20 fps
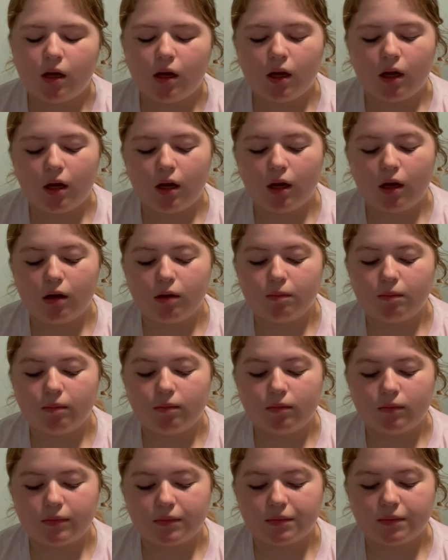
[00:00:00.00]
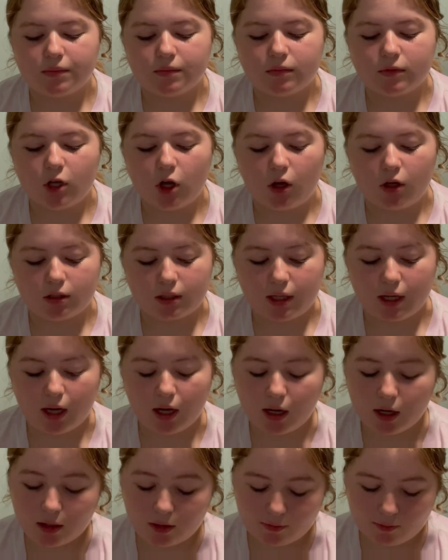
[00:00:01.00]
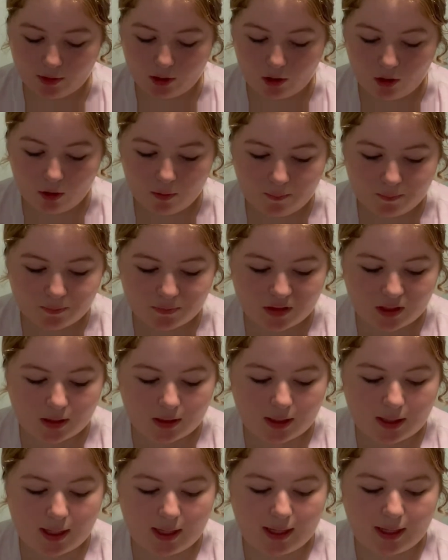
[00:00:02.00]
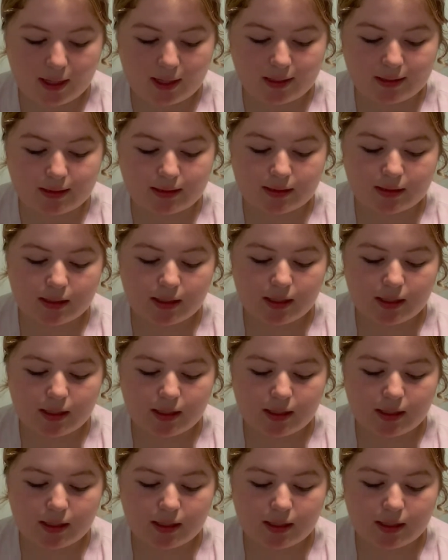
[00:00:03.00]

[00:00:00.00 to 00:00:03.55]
um, called Caraval, and